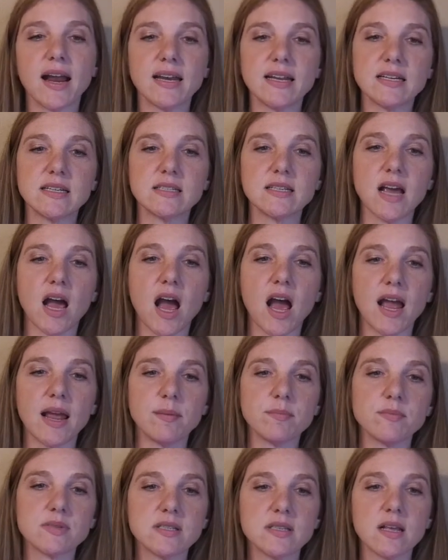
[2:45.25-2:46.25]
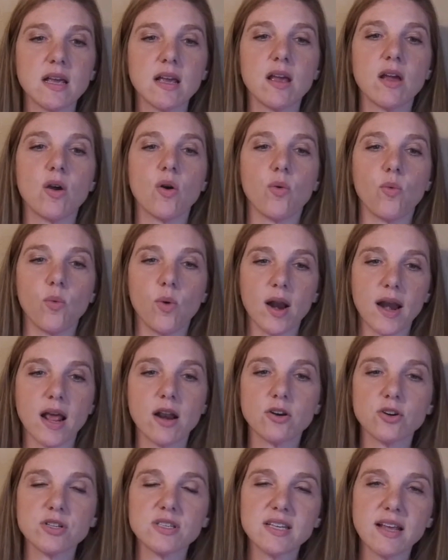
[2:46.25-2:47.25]
I need to times
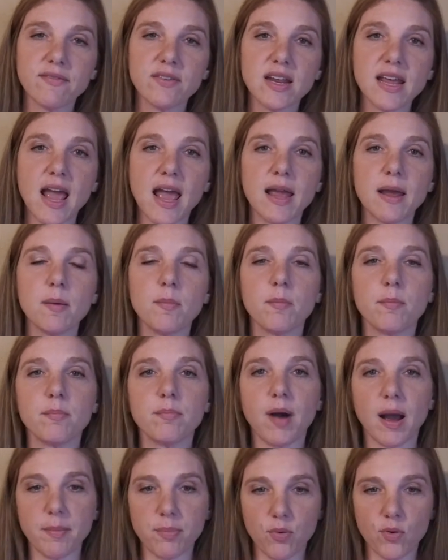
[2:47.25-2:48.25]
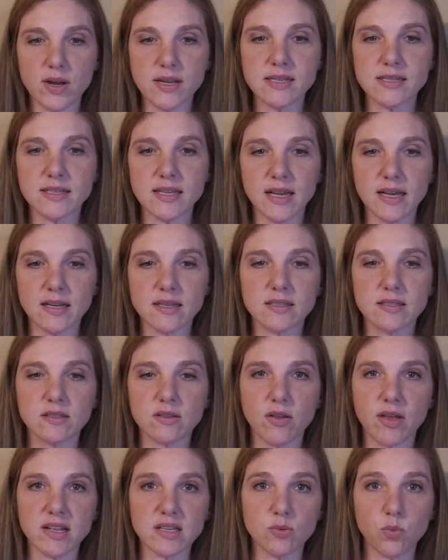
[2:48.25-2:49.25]
178 by 0.6,
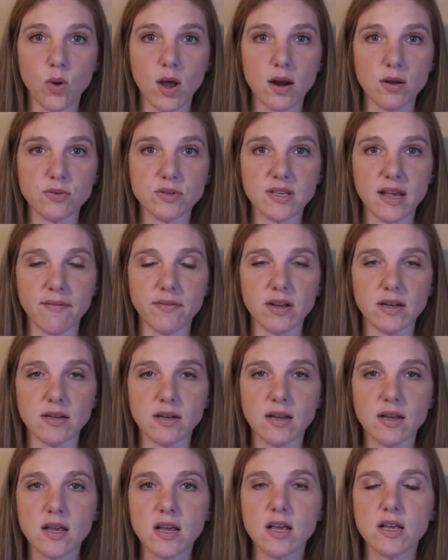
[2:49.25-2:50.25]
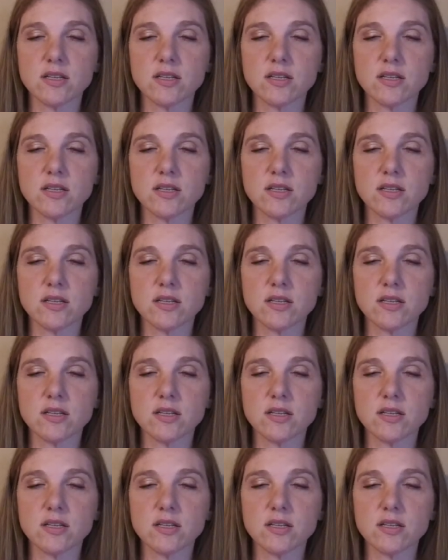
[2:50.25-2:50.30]
so that's 107.